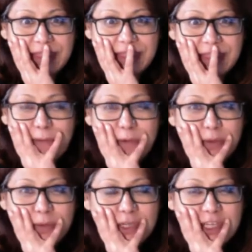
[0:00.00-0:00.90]

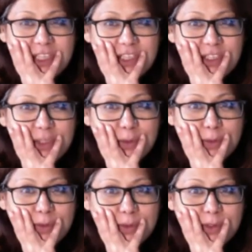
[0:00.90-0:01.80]
What hits you
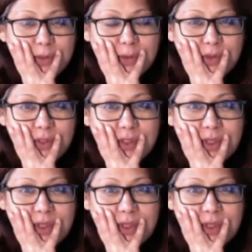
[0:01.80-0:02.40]
the most?